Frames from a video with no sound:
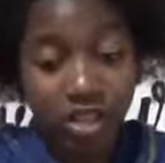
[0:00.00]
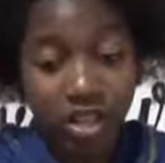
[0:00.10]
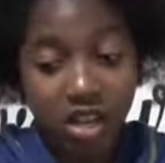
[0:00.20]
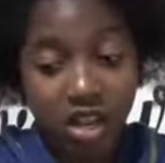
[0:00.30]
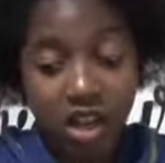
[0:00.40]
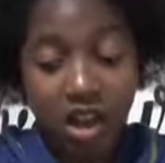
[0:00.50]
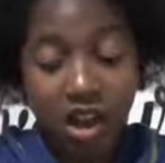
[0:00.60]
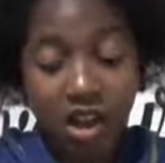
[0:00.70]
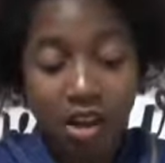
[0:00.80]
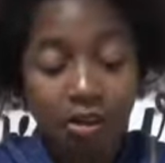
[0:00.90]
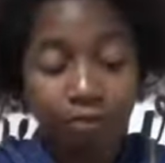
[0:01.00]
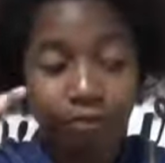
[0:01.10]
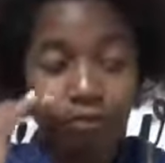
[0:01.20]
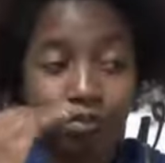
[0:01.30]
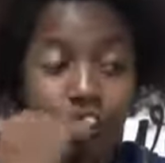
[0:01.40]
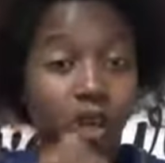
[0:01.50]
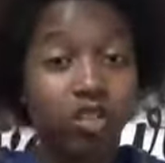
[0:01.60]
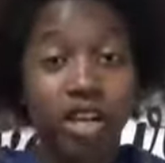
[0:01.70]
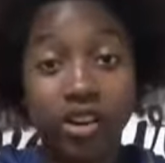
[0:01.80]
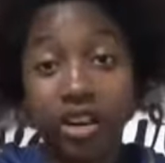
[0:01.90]
no
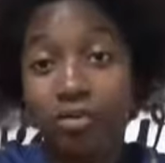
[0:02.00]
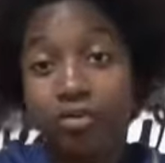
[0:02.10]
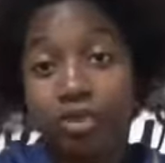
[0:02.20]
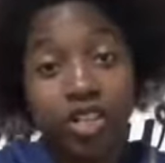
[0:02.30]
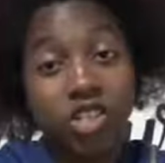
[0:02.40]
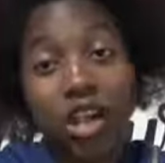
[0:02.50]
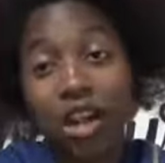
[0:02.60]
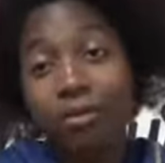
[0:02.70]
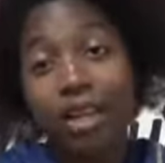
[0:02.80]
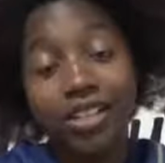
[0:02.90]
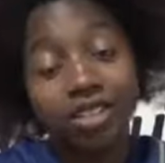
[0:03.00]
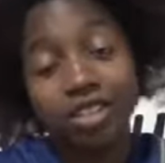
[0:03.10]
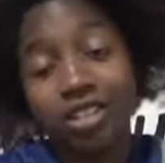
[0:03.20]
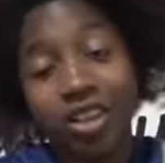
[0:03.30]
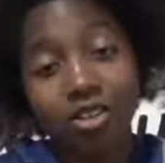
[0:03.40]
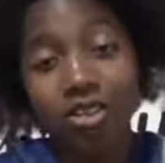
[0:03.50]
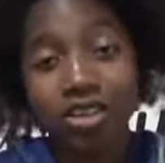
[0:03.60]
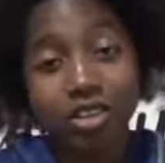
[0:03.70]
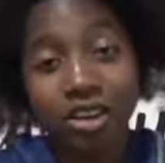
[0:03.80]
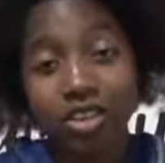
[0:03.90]
dairy, which I'm lactose
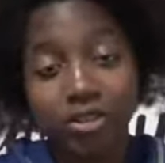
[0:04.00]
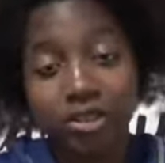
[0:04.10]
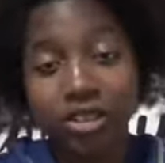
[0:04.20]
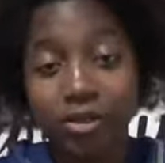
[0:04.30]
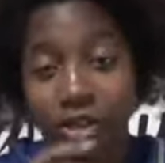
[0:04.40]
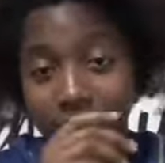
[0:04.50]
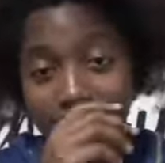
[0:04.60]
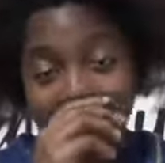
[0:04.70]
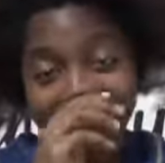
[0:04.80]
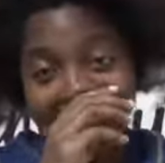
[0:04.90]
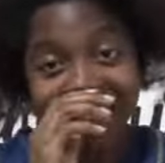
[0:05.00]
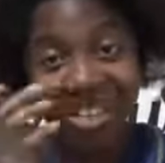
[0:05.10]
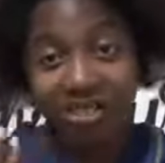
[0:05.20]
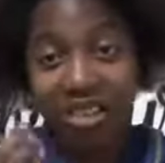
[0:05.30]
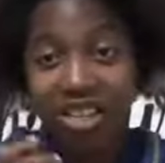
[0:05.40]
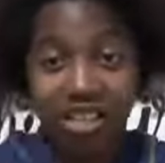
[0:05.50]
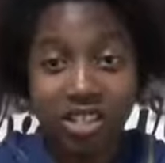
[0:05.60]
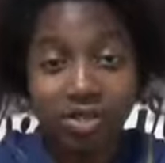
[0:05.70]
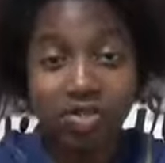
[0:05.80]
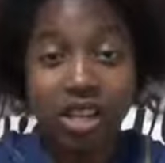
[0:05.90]
intolerant, so I don't really worry about that anyways.
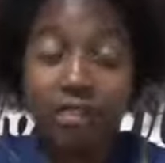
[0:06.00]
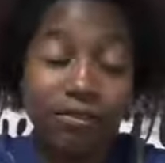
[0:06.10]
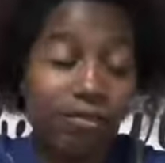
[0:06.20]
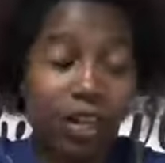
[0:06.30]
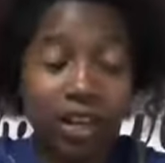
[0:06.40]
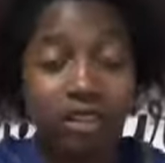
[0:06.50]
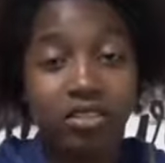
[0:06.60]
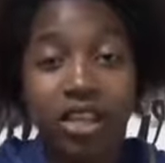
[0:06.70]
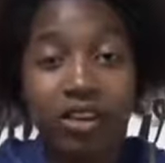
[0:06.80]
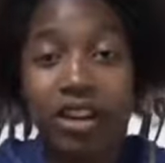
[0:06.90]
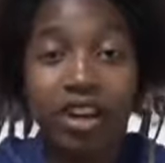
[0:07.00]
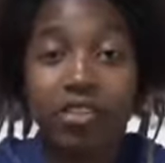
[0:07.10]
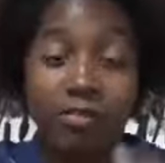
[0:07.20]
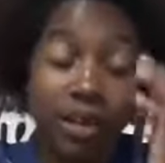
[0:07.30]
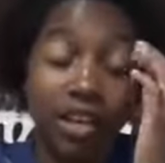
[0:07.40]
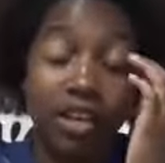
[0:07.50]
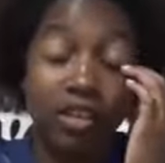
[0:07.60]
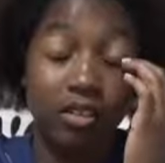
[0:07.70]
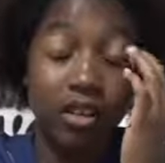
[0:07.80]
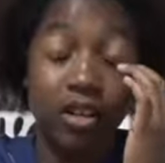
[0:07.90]
I've cut dairy out of
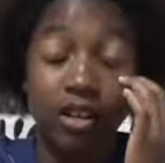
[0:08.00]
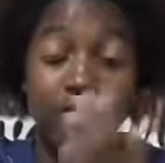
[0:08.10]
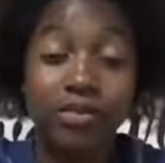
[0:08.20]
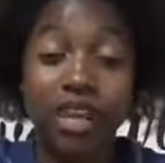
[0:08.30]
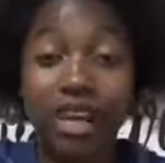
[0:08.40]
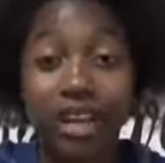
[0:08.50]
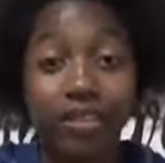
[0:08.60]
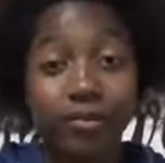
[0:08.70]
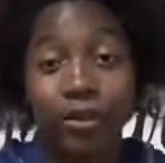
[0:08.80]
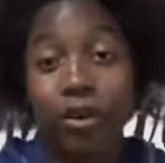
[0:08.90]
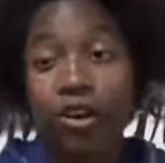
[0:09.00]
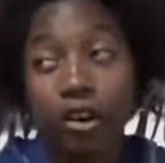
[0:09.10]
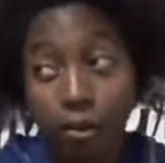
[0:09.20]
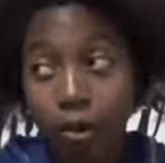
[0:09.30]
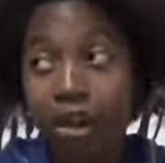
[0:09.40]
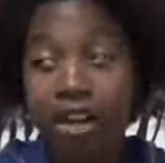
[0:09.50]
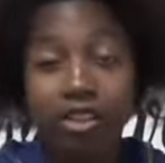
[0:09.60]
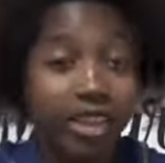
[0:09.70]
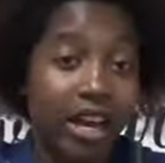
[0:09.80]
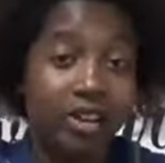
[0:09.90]
my diet for a
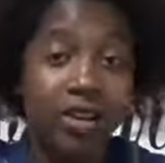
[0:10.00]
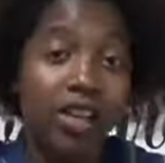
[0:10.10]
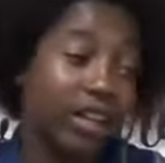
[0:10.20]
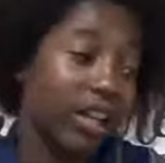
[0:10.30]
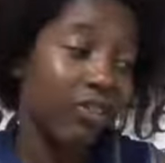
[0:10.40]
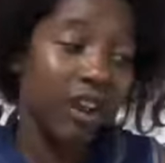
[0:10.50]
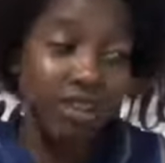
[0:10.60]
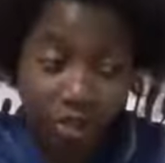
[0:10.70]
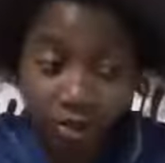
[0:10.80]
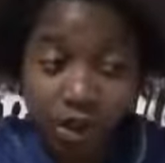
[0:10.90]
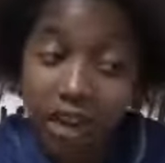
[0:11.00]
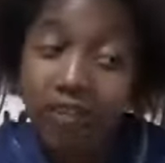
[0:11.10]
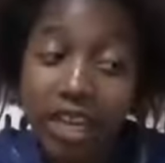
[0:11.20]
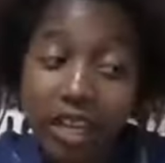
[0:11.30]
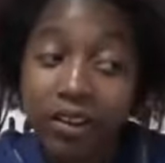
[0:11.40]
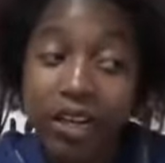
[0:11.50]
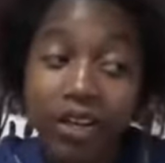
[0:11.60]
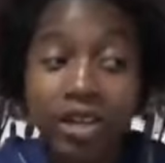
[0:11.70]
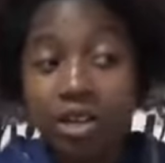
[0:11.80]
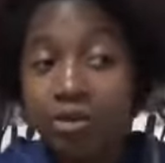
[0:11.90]
while now, and if I do have
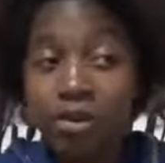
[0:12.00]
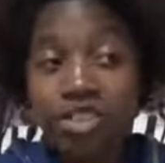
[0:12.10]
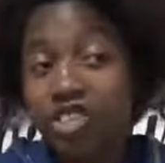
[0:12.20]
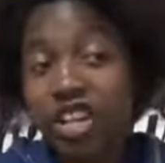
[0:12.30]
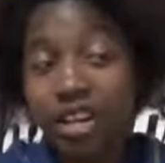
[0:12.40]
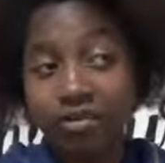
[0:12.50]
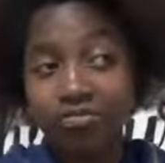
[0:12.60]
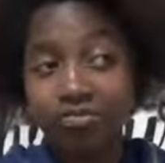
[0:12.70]
dairy, which is like